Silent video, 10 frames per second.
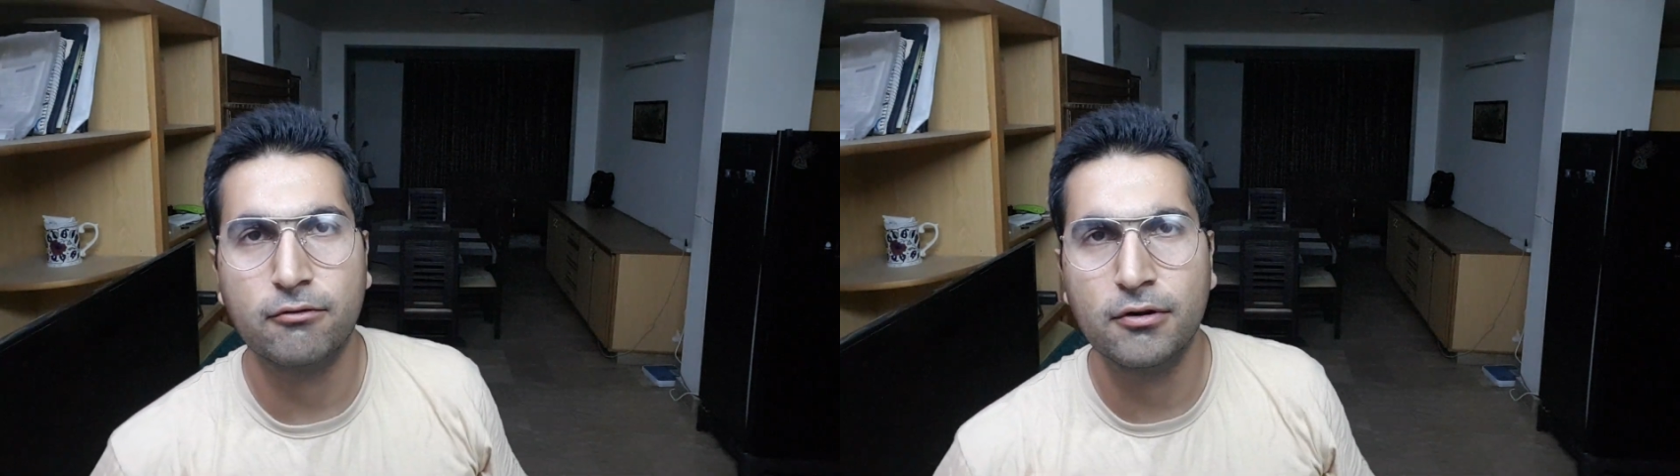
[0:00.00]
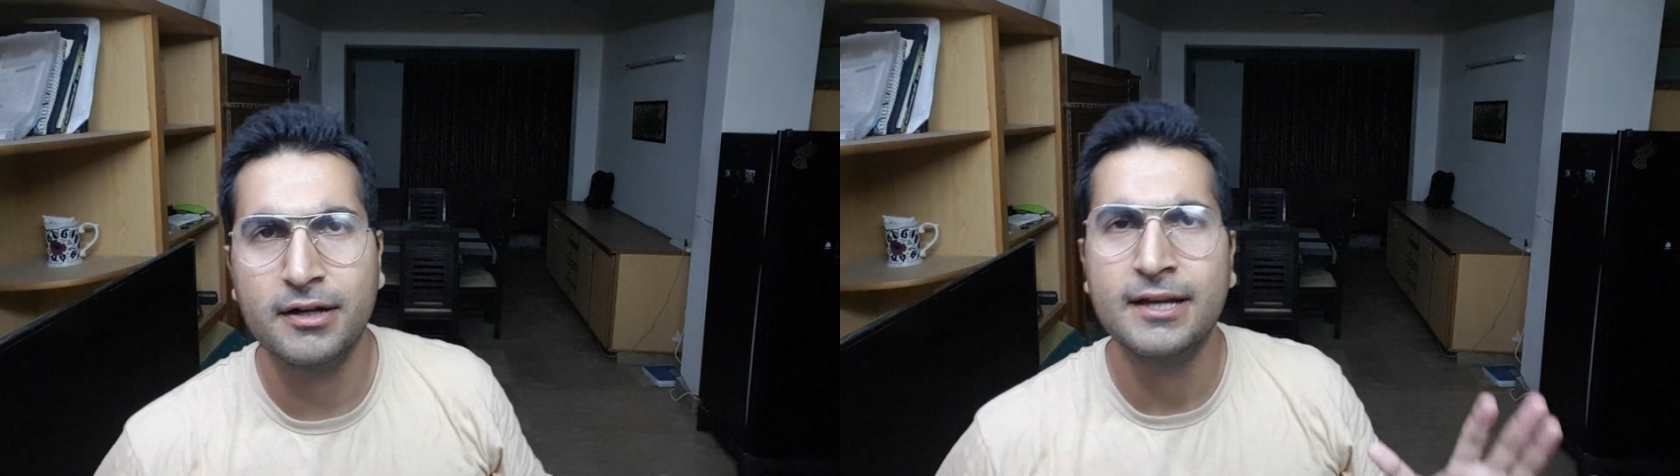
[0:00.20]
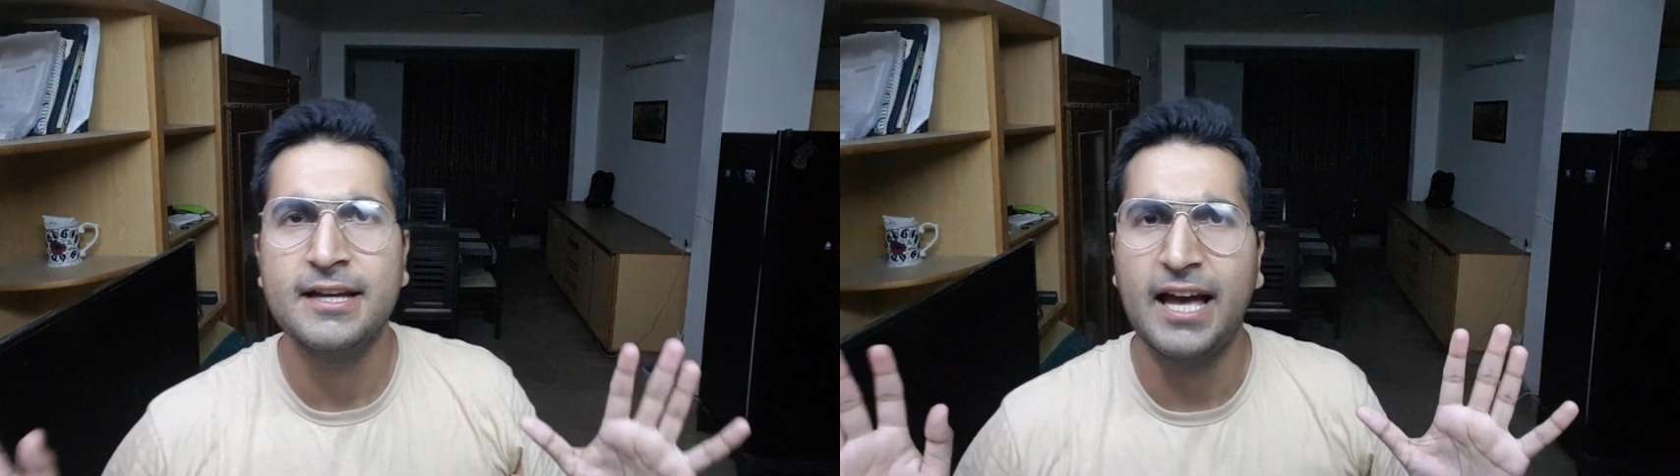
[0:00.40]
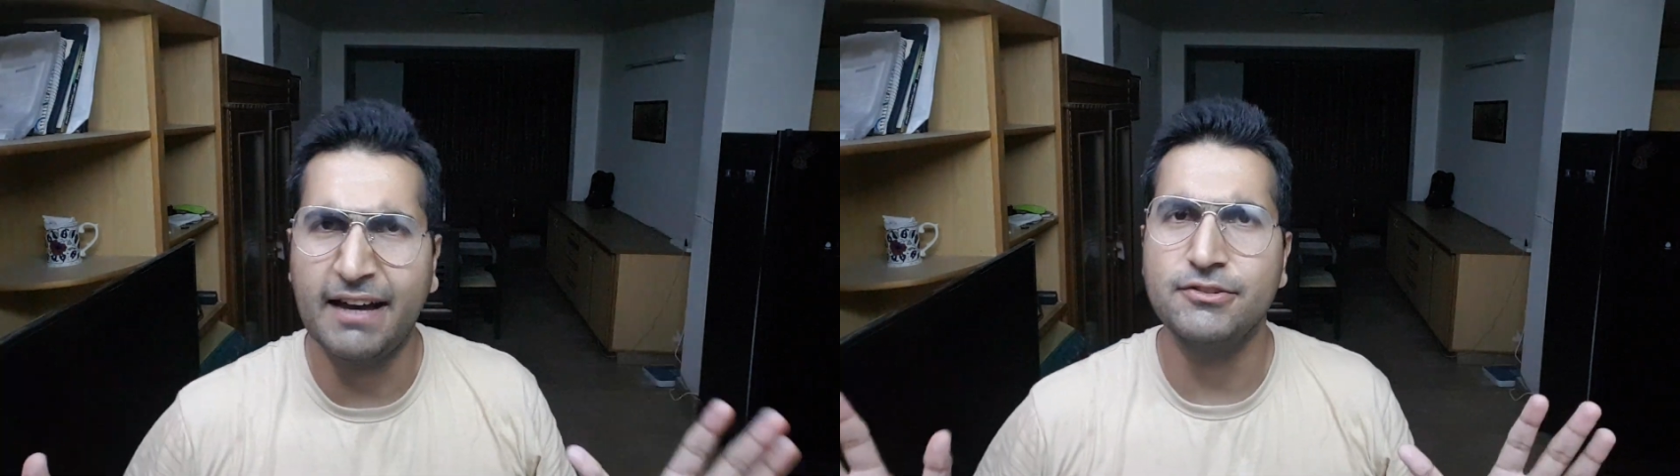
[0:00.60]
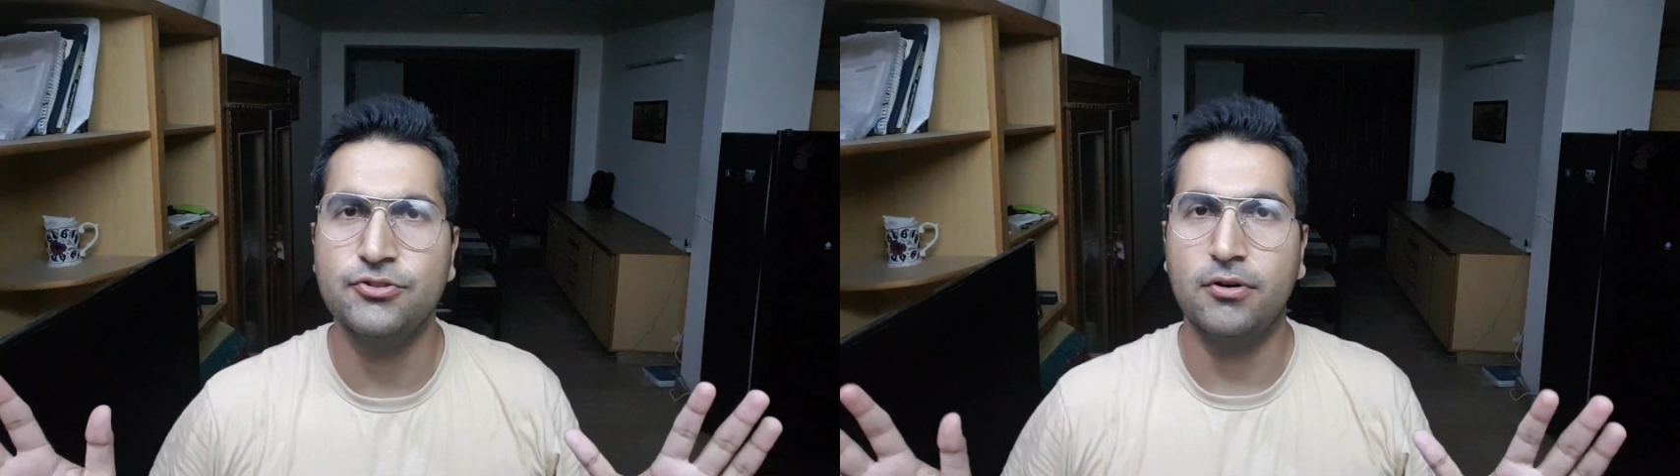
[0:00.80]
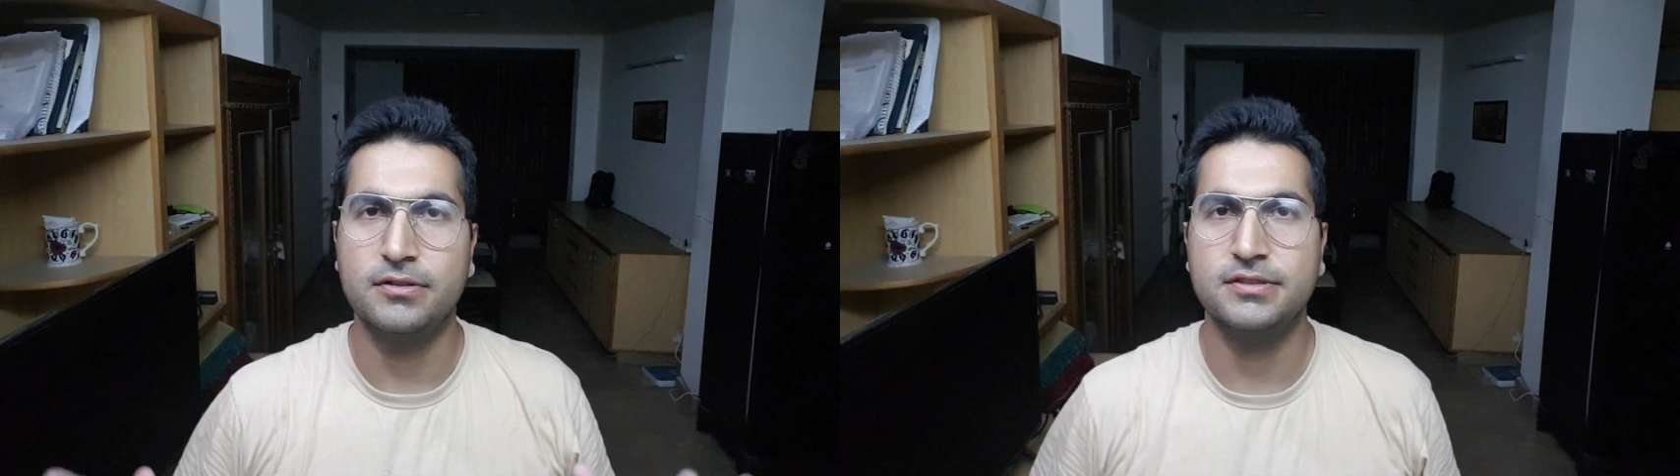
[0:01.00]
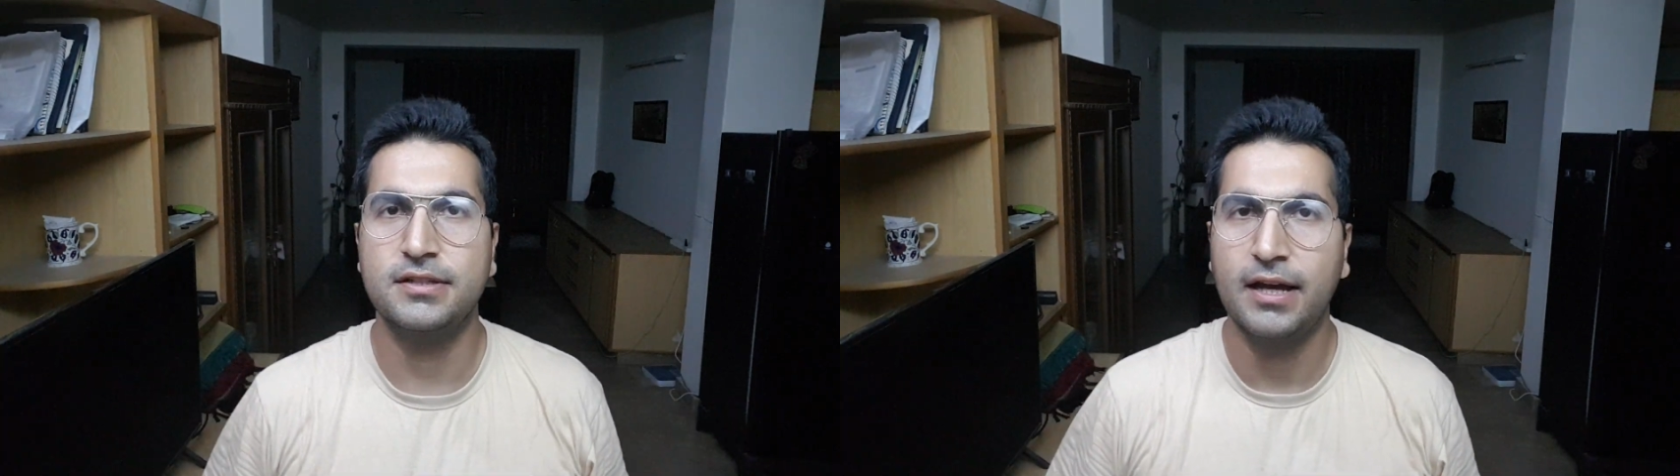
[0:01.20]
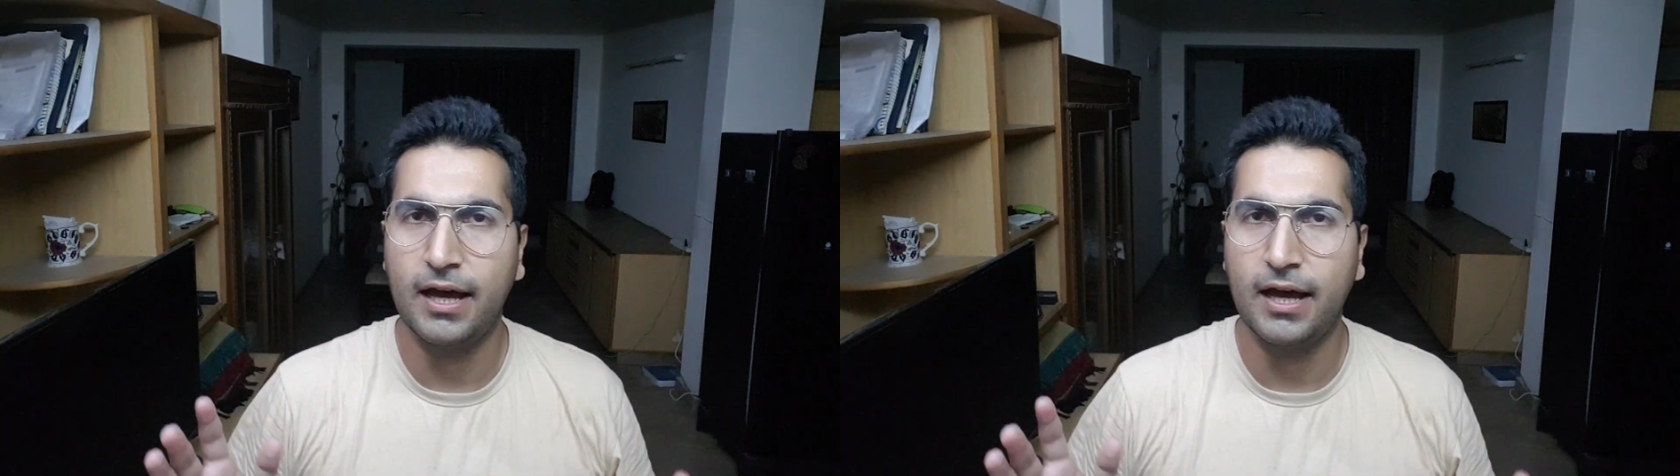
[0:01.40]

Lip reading: for heavy shots,